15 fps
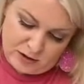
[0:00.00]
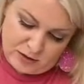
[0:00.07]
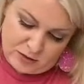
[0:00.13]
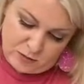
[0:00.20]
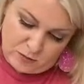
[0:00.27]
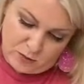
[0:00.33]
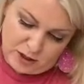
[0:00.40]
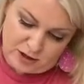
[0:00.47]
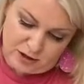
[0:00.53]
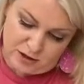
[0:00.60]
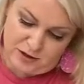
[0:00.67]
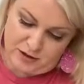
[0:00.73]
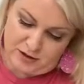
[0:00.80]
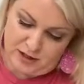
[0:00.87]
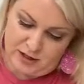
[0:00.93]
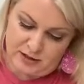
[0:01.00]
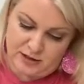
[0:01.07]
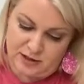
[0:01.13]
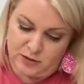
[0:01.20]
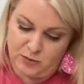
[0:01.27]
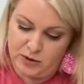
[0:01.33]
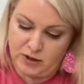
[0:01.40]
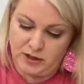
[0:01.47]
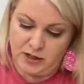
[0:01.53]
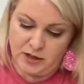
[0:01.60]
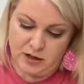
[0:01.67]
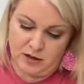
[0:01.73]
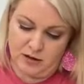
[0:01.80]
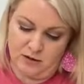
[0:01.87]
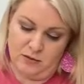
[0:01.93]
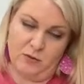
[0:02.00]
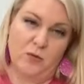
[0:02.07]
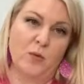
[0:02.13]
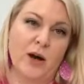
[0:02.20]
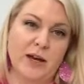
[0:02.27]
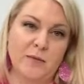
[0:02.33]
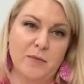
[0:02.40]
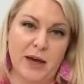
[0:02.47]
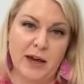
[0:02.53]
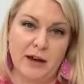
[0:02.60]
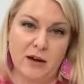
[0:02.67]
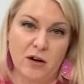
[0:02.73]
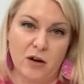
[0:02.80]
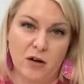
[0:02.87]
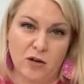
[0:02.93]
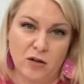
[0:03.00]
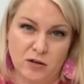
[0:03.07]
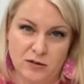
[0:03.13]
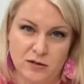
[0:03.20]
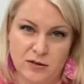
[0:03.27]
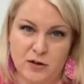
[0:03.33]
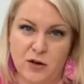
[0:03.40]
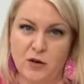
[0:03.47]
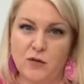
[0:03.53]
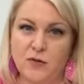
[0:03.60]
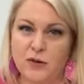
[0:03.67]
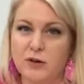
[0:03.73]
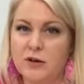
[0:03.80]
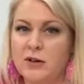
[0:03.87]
with this, it would leak white paint all over.